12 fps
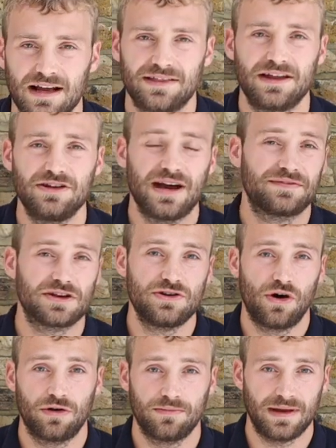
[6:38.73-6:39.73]
Then you have the
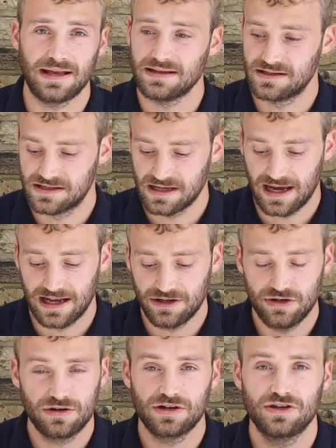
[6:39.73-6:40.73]
non-meats, and
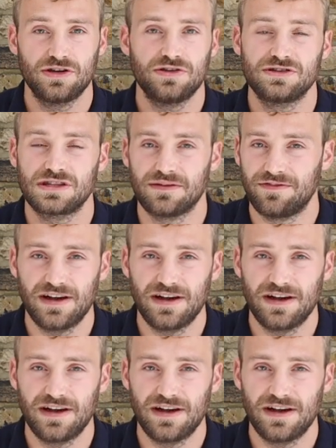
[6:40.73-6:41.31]
you can use the